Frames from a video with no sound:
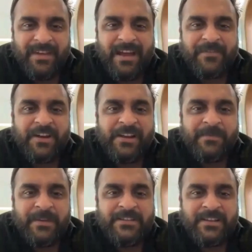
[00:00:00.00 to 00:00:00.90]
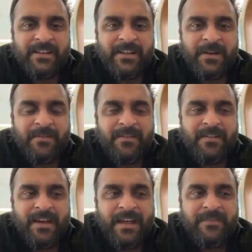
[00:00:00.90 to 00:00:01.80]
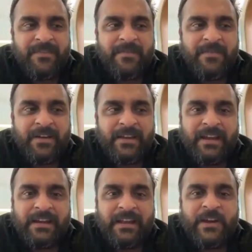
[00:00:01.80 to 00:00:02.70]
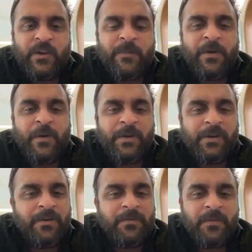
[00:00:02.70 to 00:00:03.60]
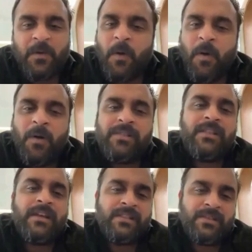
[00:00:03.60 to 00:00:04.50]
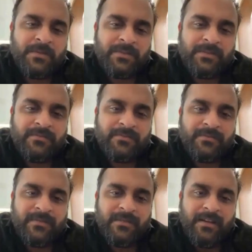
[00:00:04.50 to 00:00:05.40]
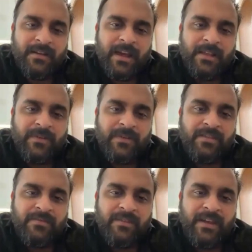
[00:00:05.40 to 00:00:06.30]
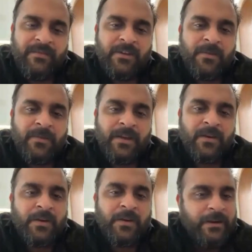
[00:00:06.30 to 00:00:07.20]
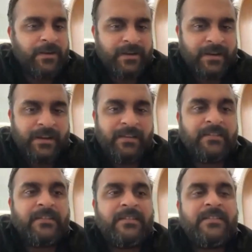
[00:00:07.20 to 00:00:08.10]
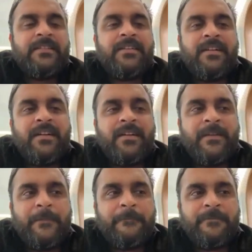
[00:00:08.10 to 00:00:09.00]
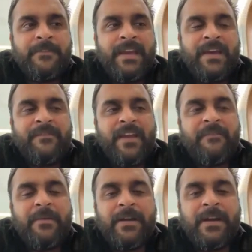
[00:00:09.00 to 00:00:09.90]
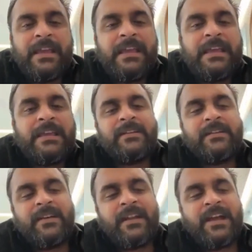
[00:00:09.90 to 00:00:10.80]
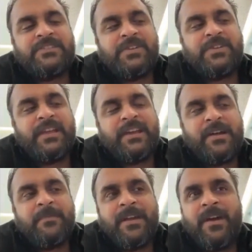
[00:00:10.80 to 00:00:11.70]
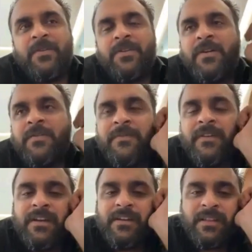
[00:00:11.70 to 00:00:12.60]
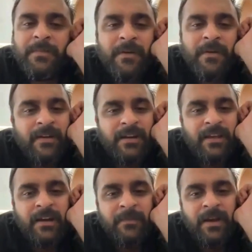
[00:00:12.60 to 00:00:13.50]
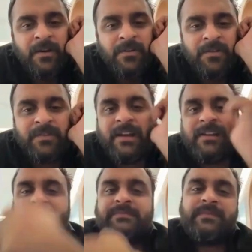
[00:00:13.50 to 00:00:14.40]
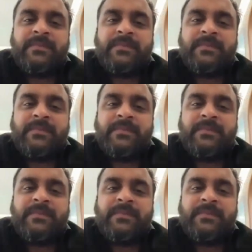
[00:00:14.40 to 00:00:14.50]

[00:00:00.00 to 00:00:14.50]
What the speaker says: We have to help each other now. And we have to create an economic corridor for all the Hindus. And once we have an economic corridor ready, we have everybody gradually coming out of the poverty, coming out of that